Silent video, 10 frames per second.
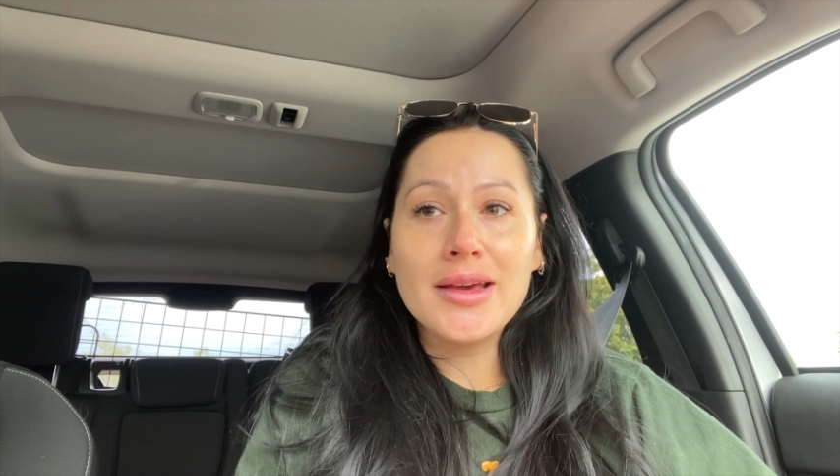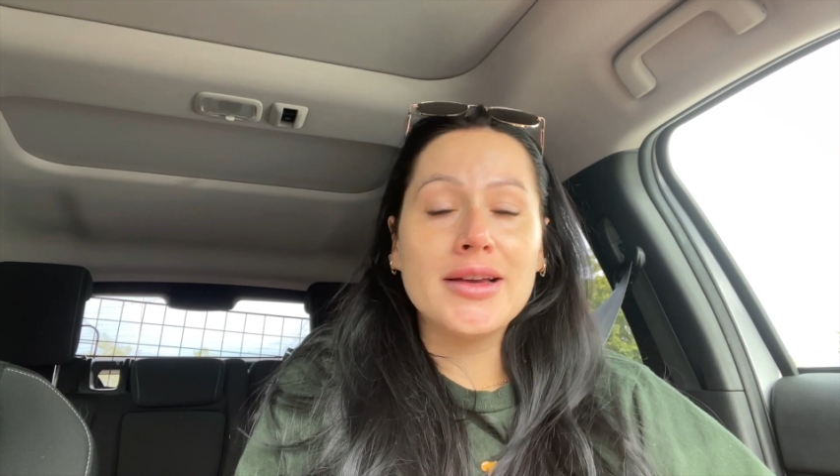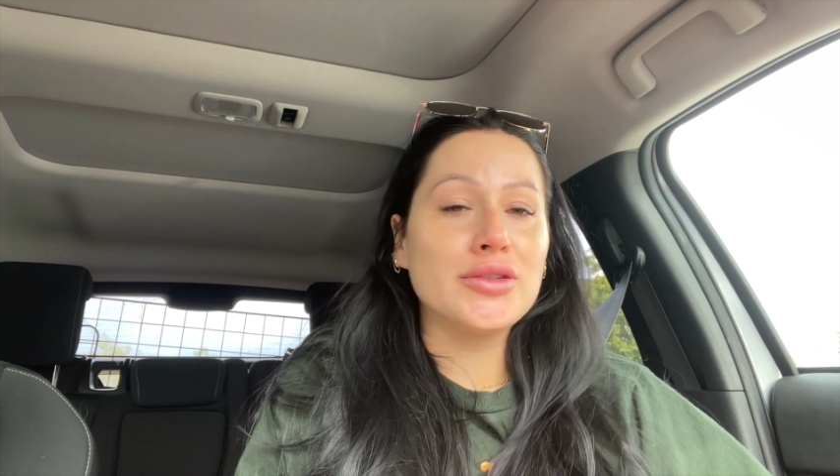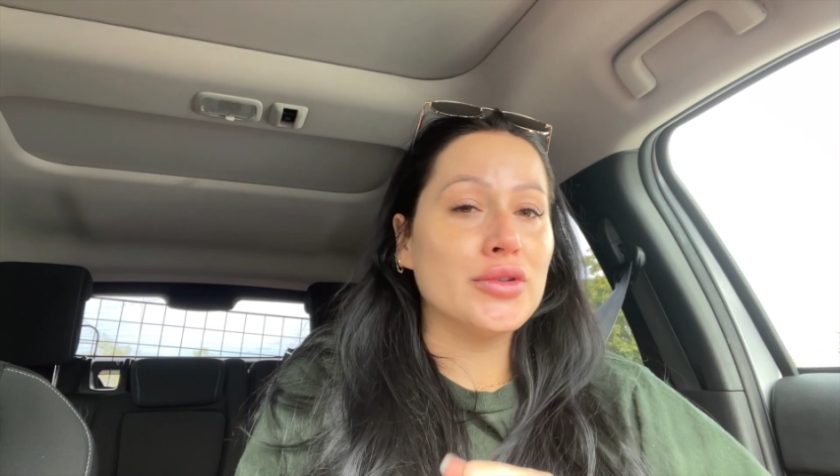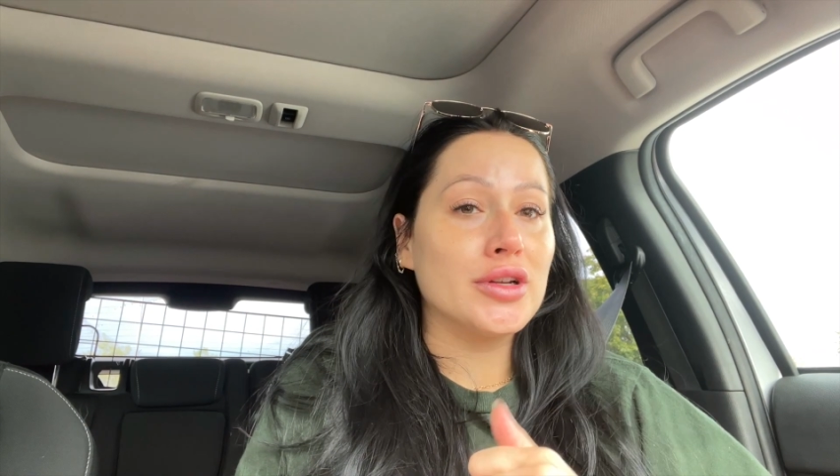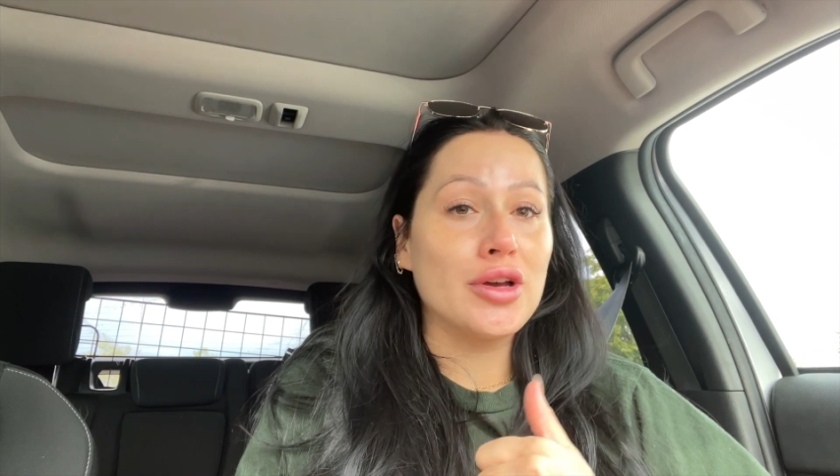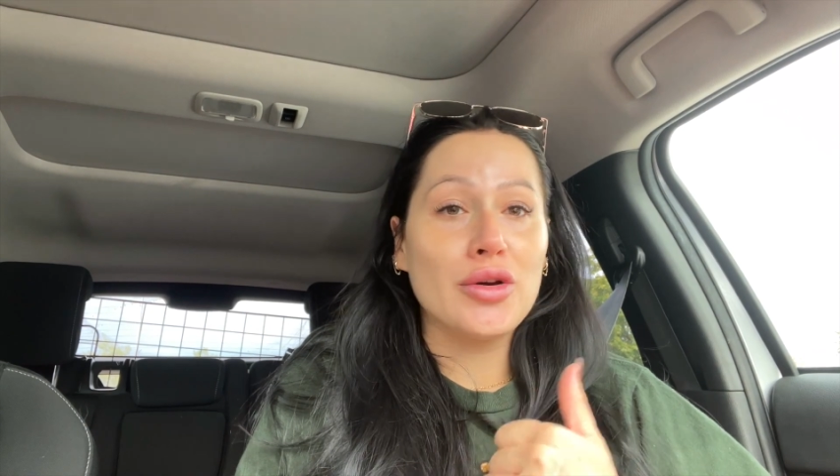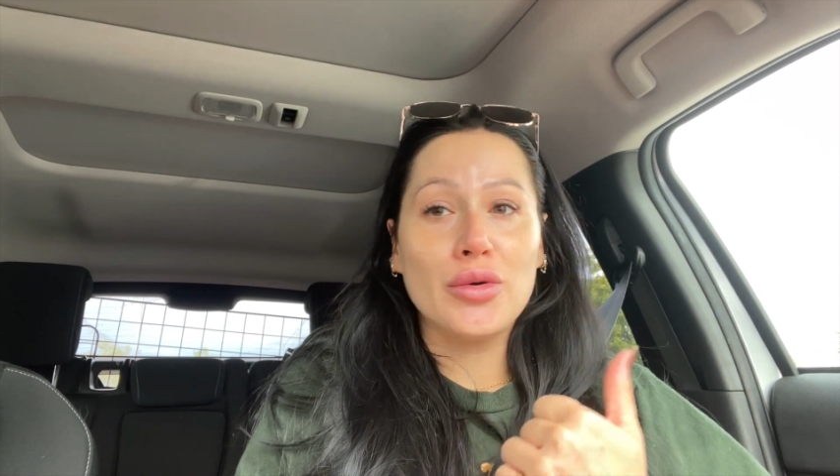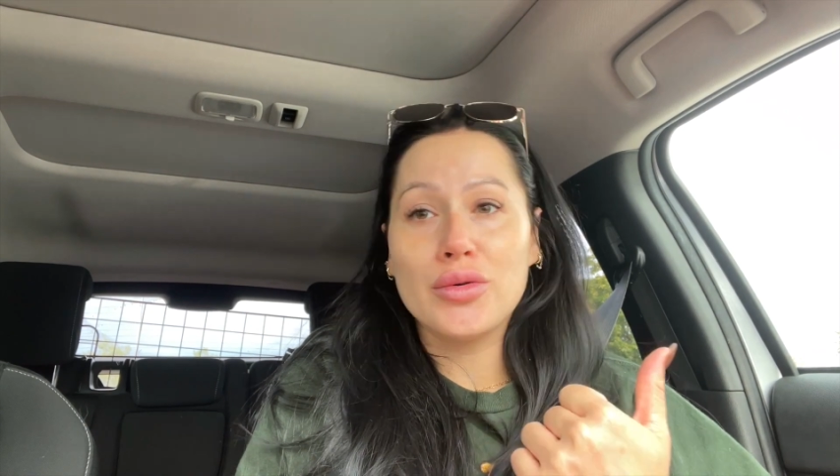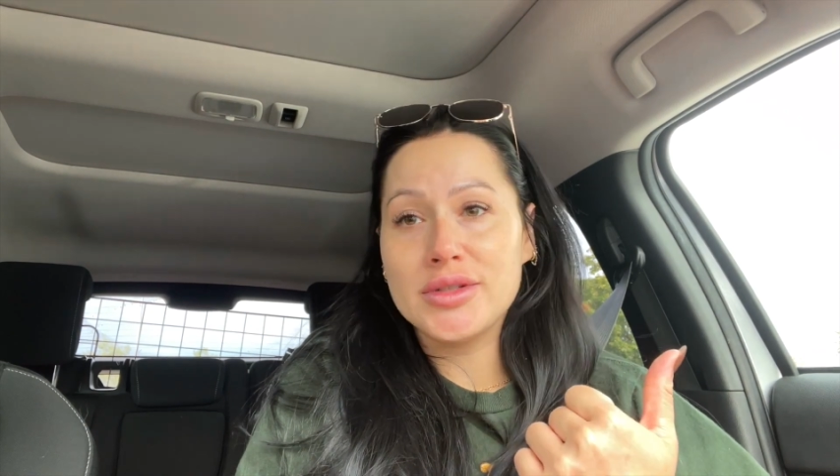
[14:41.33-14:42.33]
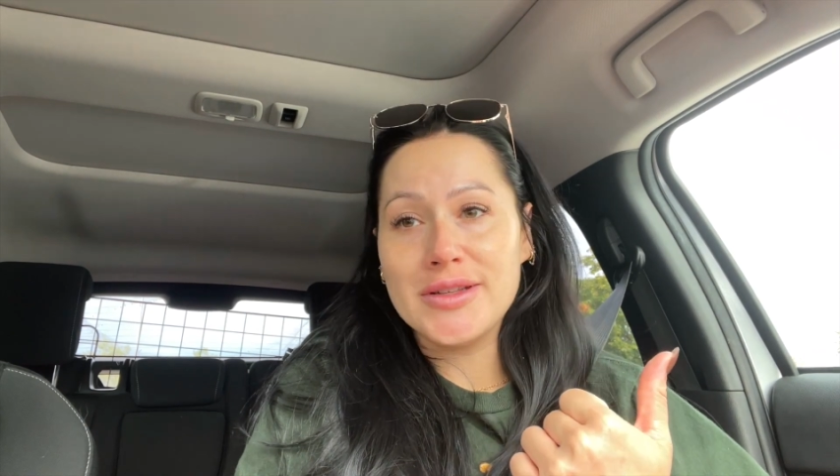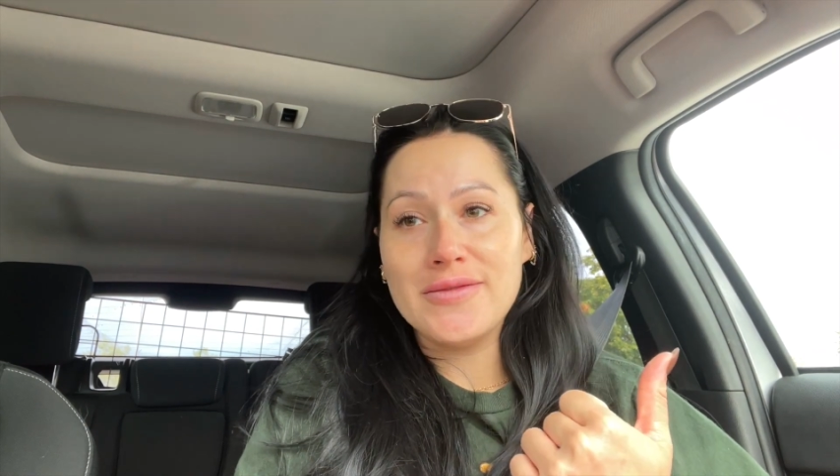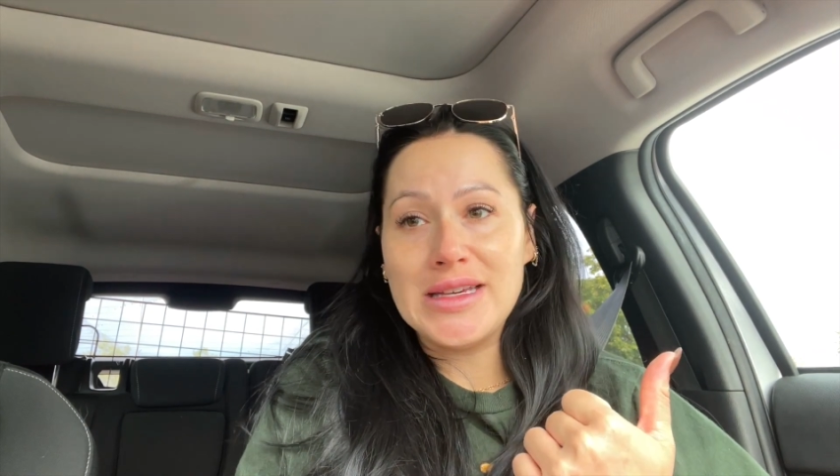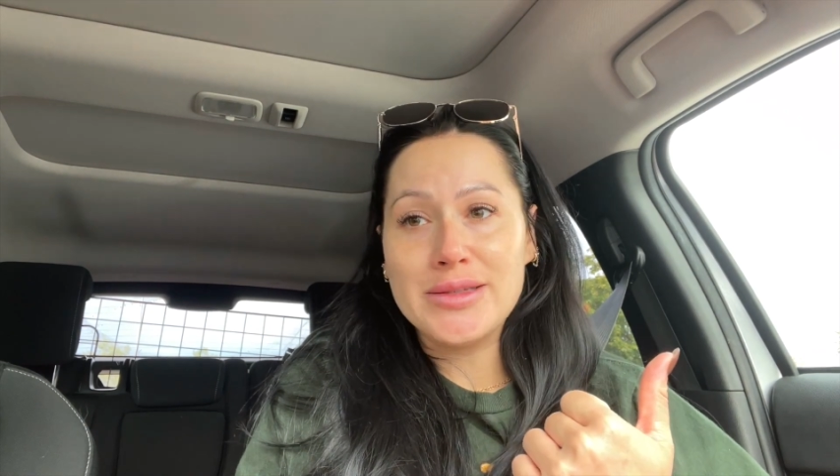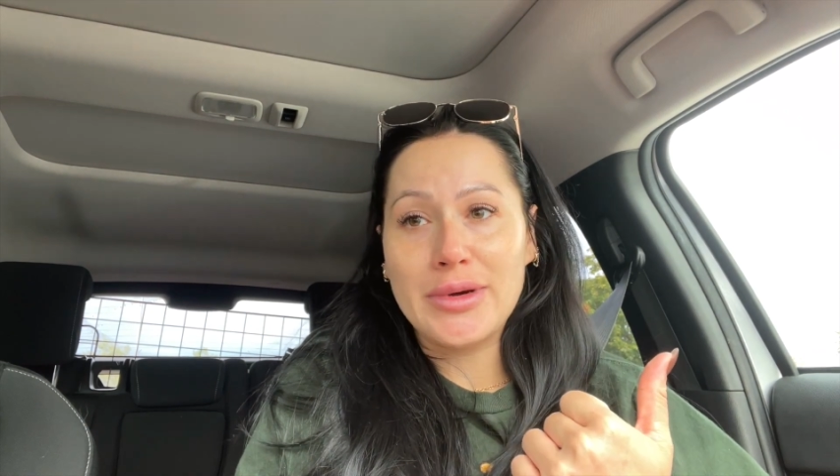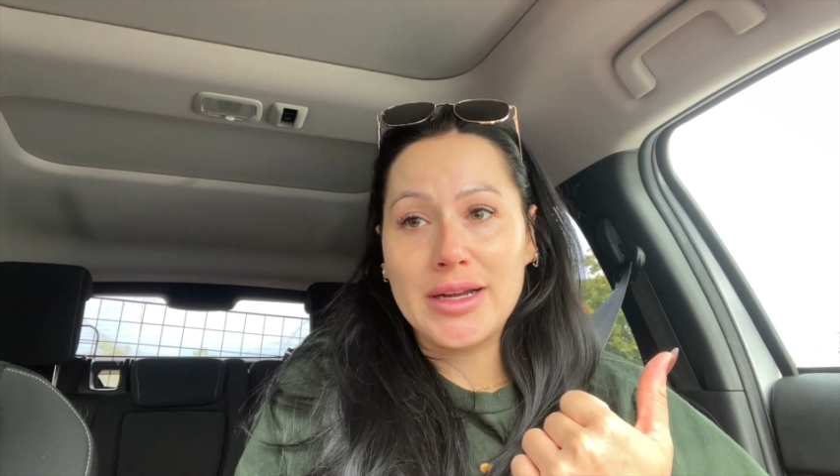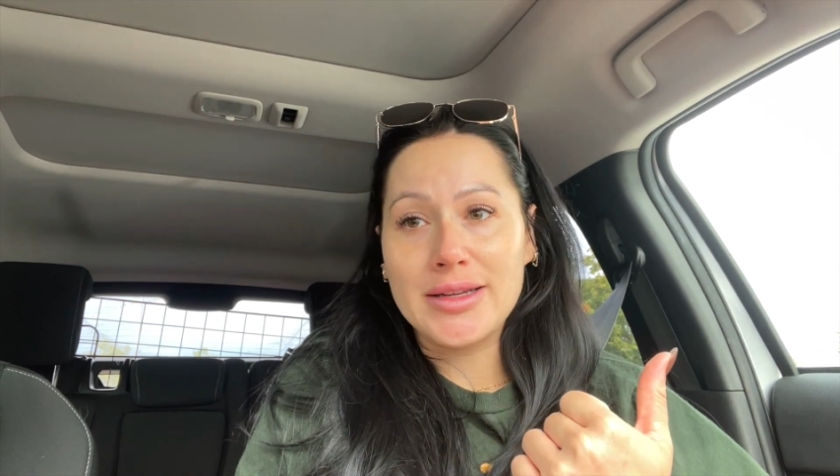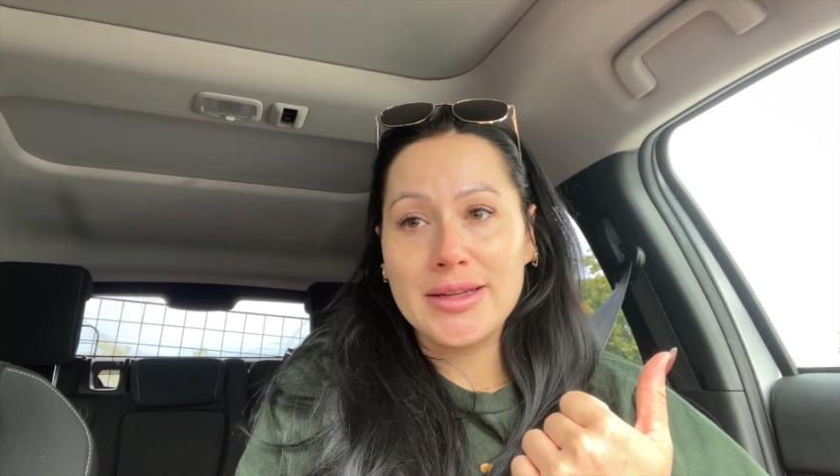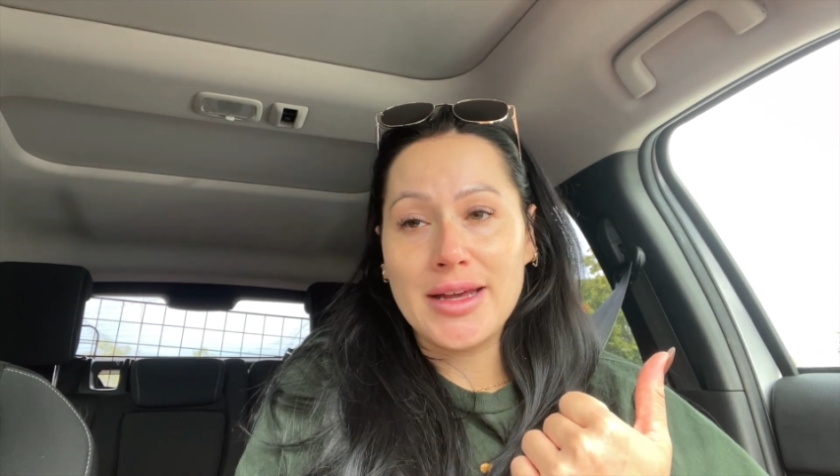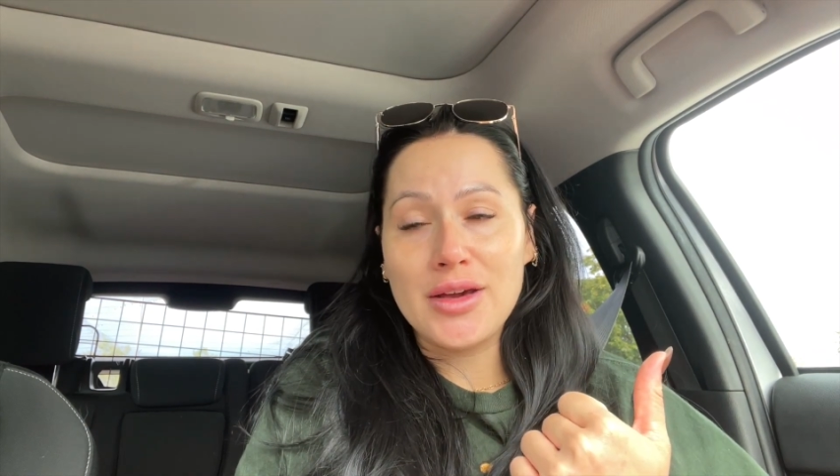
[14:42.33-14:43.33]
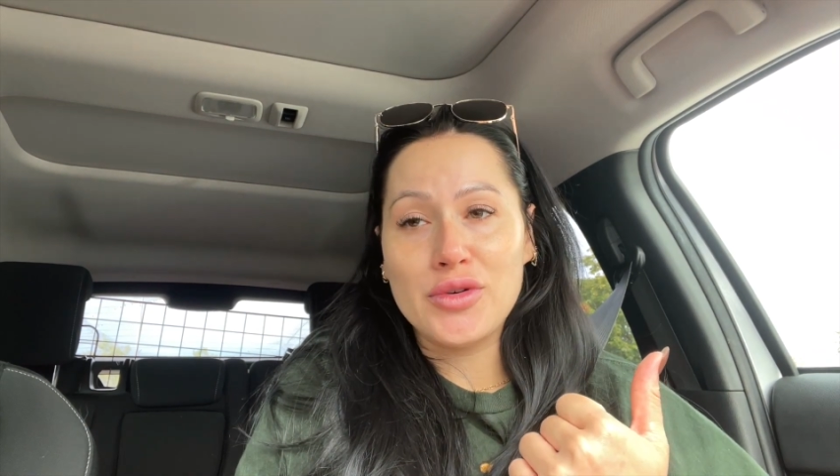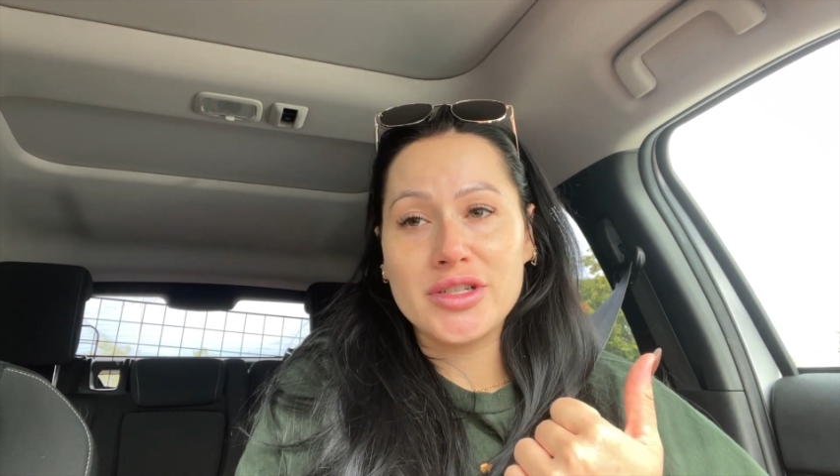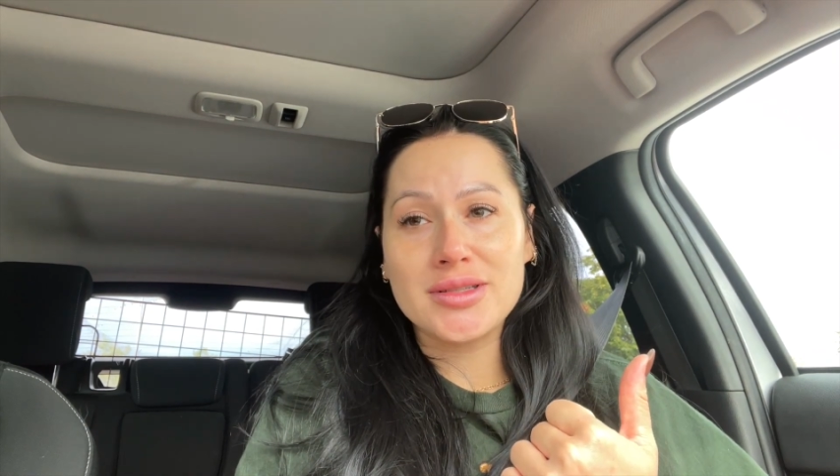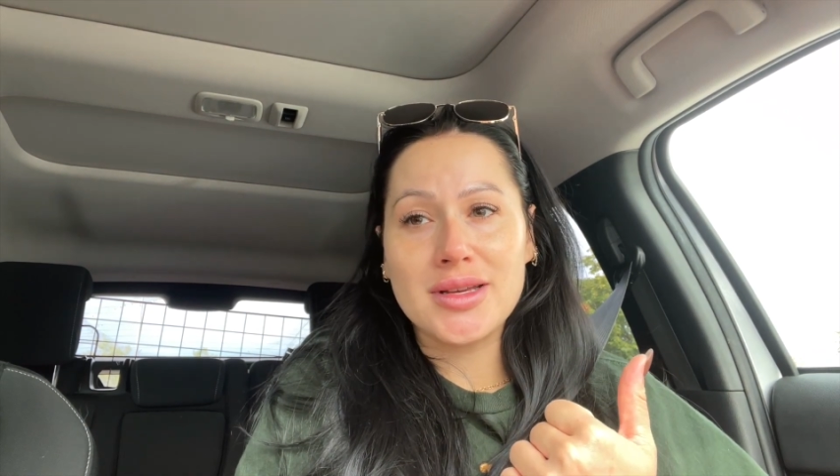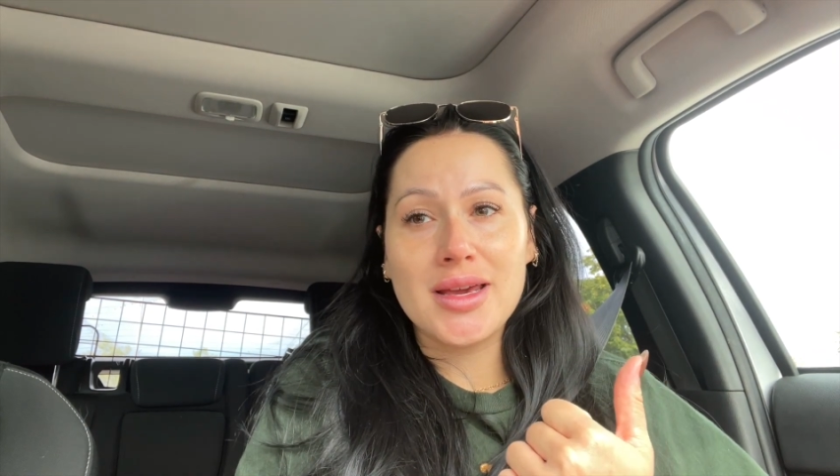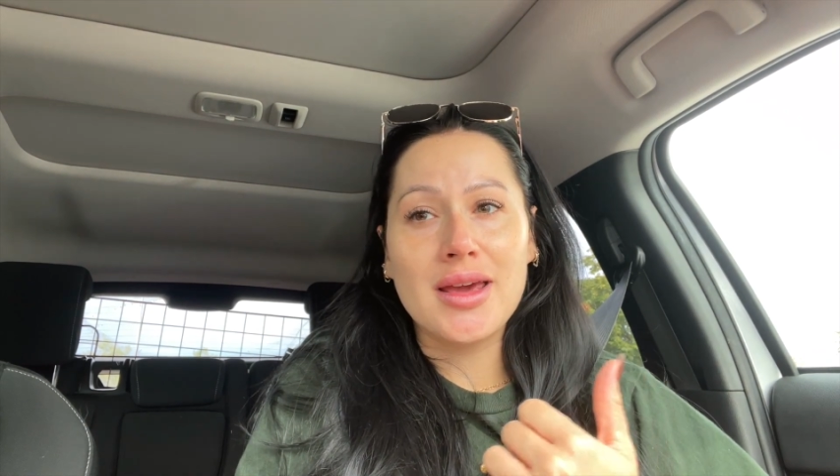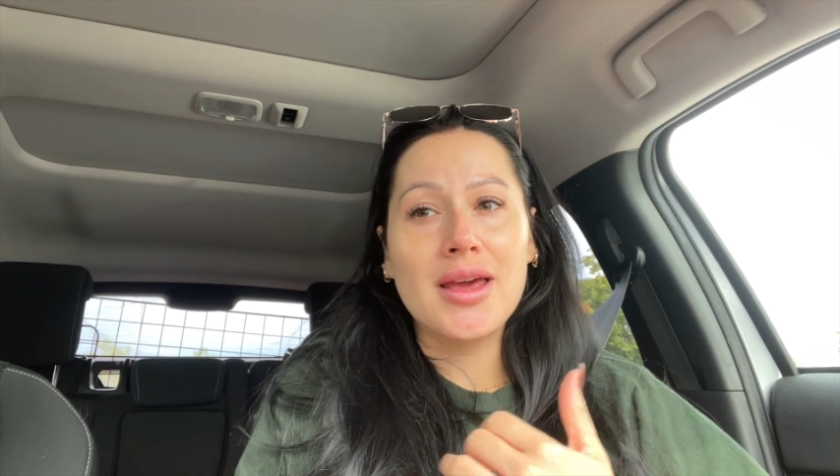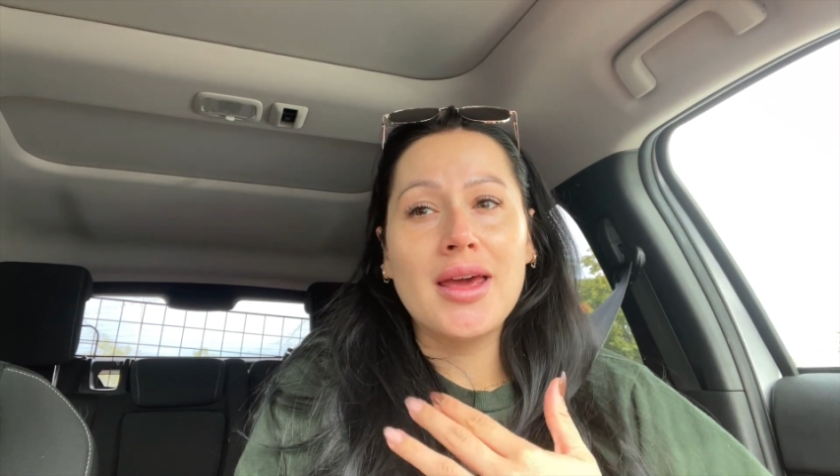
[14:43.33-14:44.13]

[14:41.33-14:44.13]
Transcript: because we're gonna go to Wiesbaden today, which is like